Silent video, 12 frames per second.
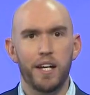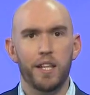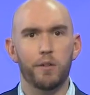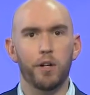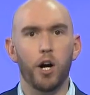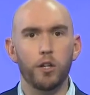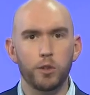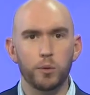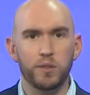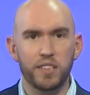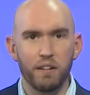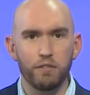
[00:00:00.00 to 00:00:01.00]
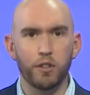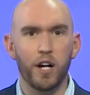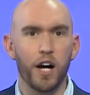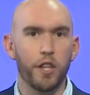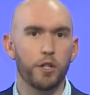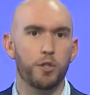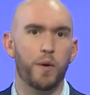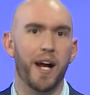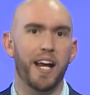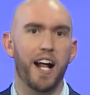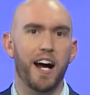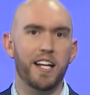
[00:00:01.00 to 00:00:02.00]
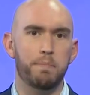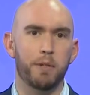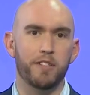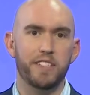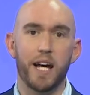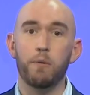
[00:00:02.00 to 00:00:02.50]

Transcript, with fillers: There were also several other Triad hospitals that